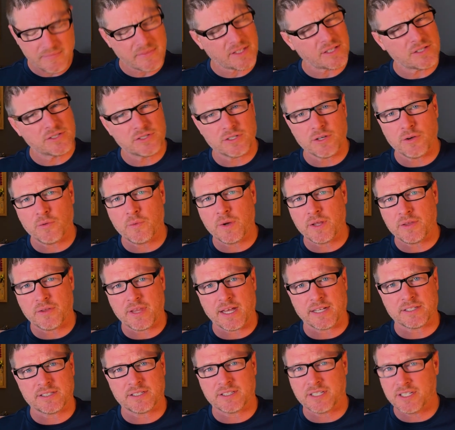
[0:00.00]
So whether
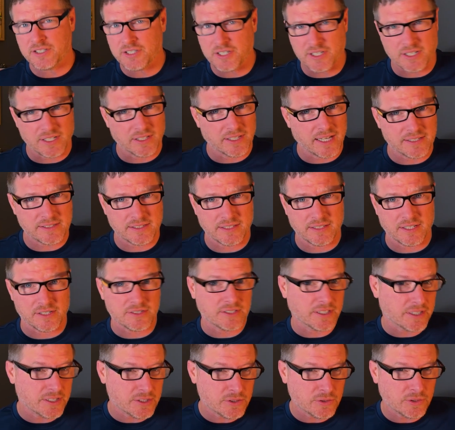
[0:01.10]
that's teaching a lesson, a
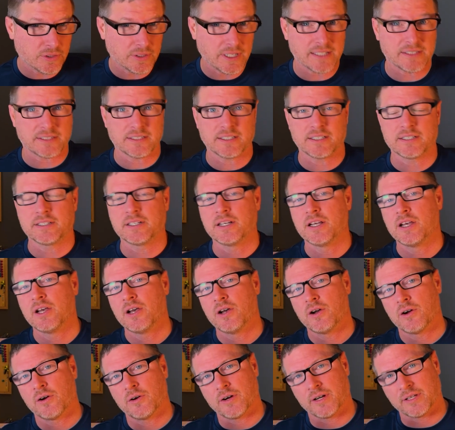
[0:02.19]
Sunday school lesson,
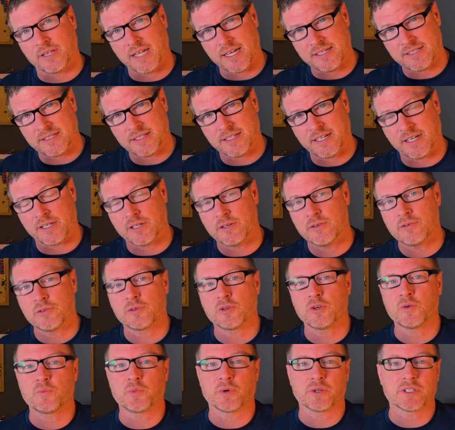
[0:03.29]
or a lesson at youth
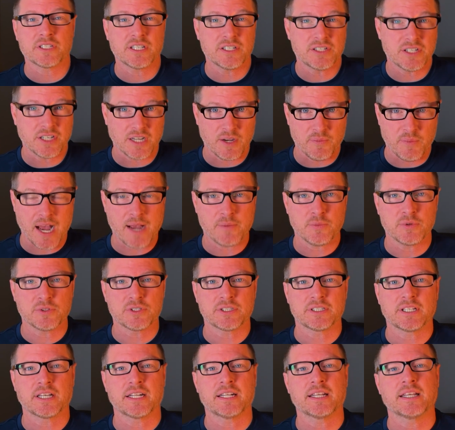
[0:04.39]
group, or teaching a Bible
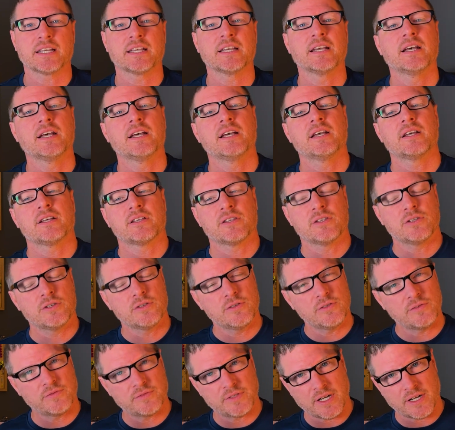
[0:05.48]
study,
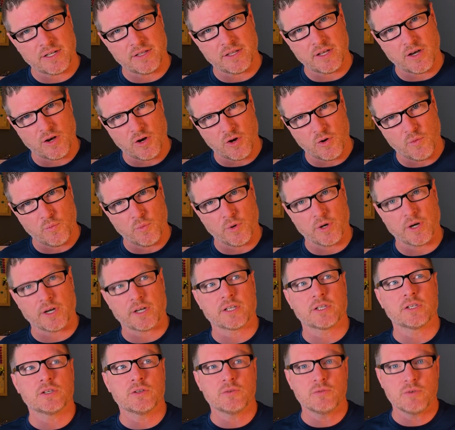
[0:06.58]
you've done the
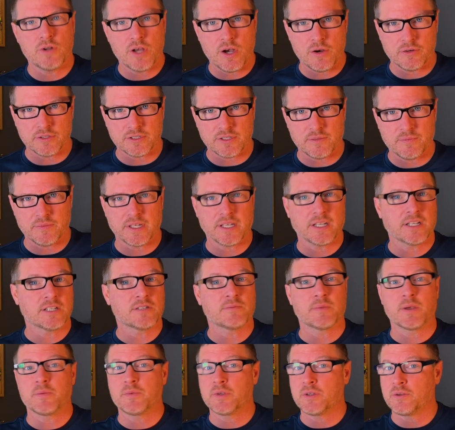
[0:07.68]
homework, you know some things,
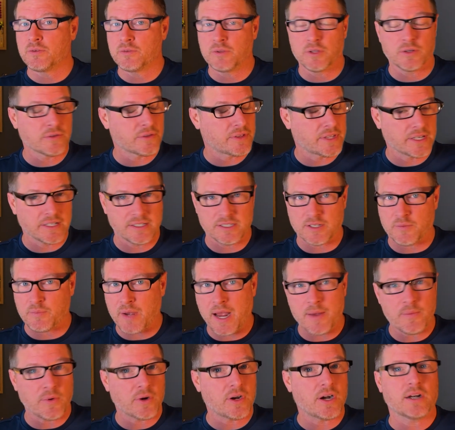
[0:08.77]
maybe you learned things at
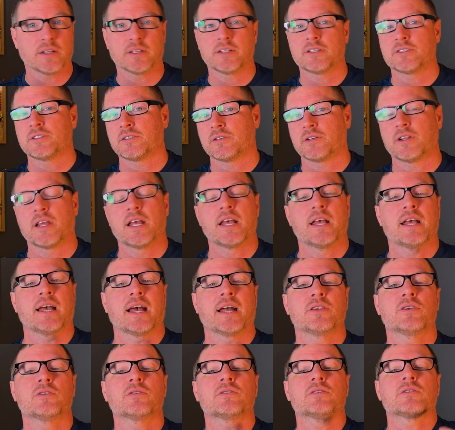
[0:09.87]
Bible college,
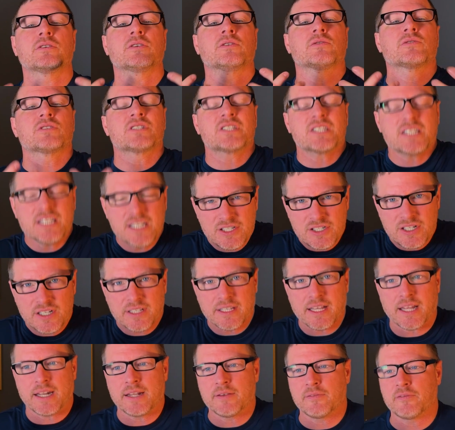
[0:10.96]
and you're teaching
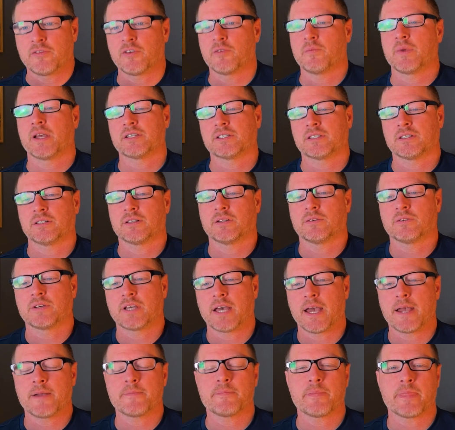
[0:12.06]
that information,
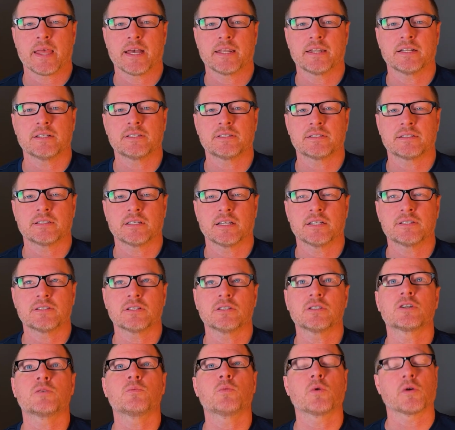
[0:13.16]
okay? And it's a
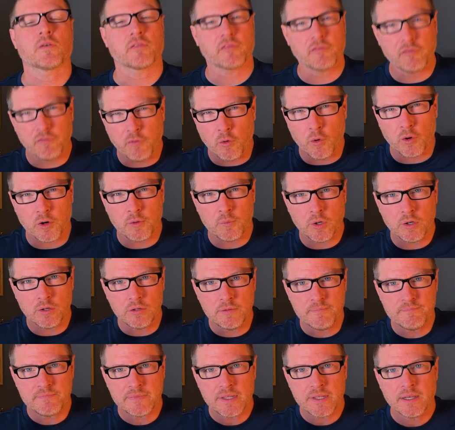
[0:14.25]
little more
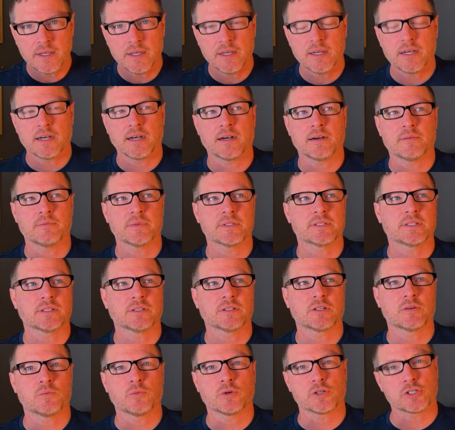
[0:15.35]
formal, it's a
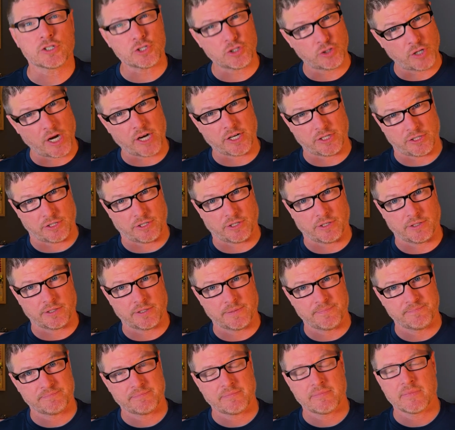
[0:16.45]
little more structured.
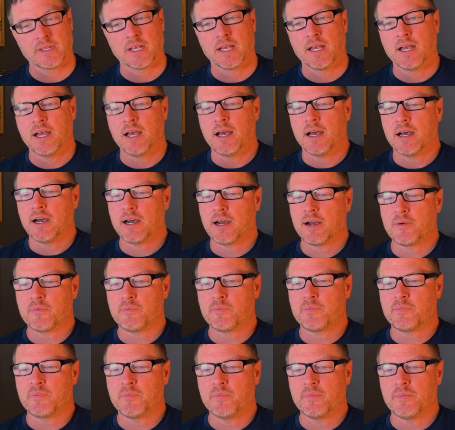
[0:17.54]
And
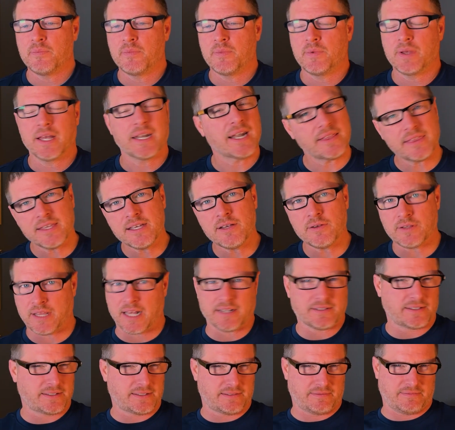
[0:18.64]
I think
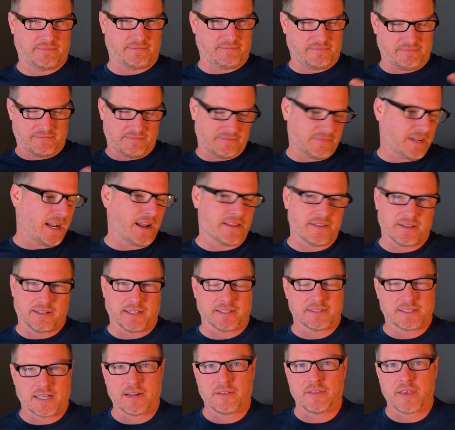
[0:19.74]
that's
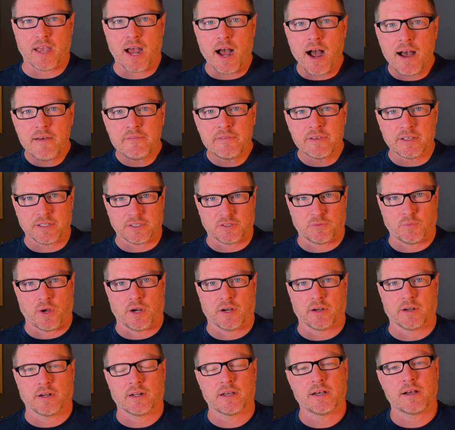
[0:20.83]
kind of the obvious
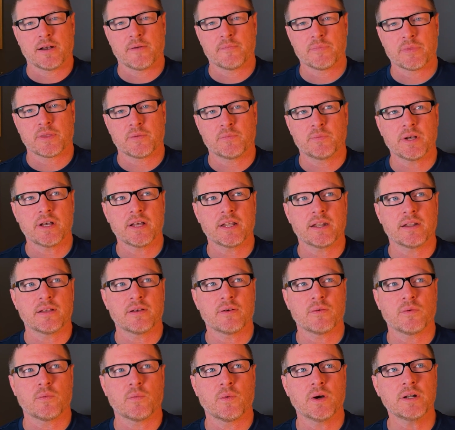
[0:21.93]
part. But
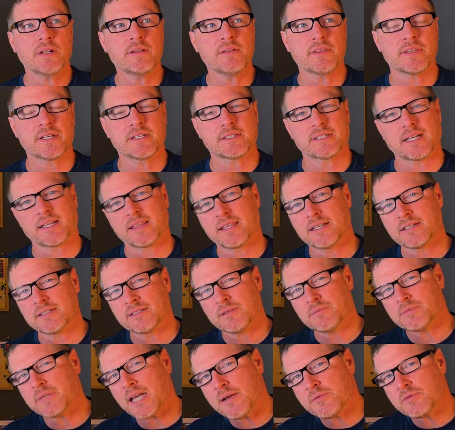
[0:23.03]
one of the things I think
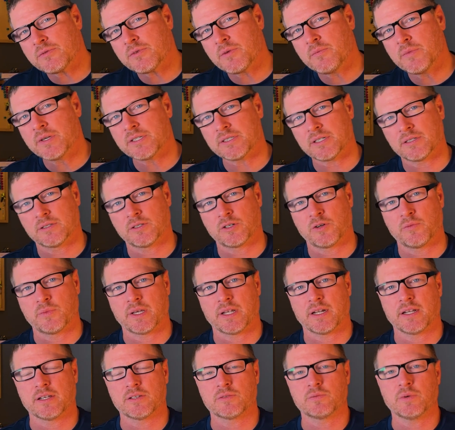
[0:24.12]
sometimes we miss a little
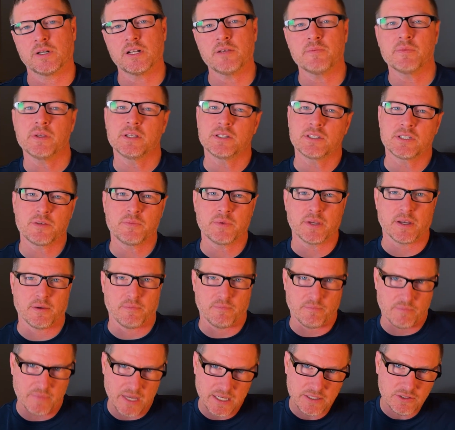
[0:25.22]
bit is what it means to be a
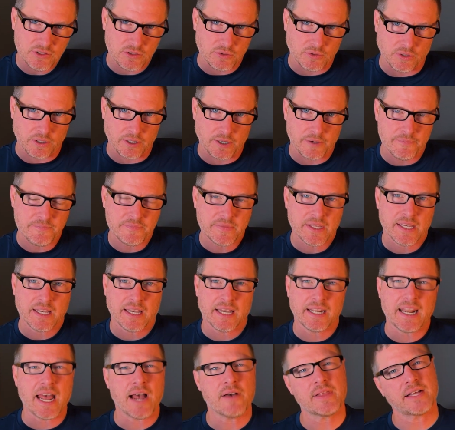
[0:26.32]
mentor
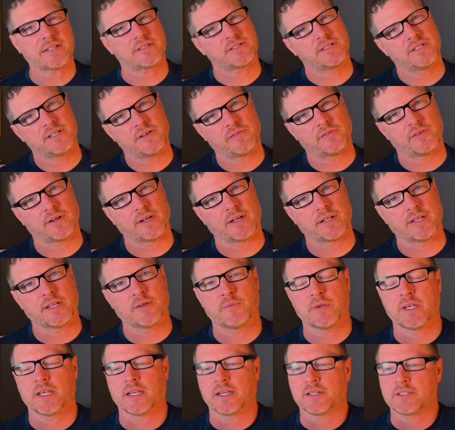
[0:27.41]
and how that's different than
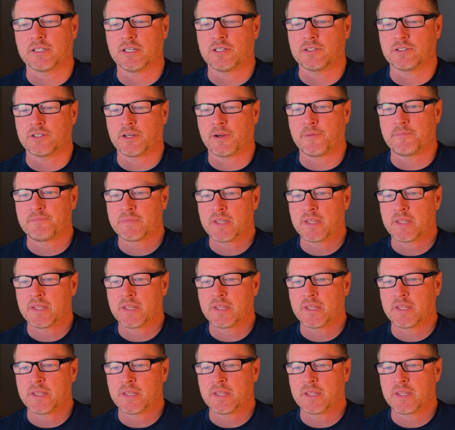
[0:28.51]
being a teacher.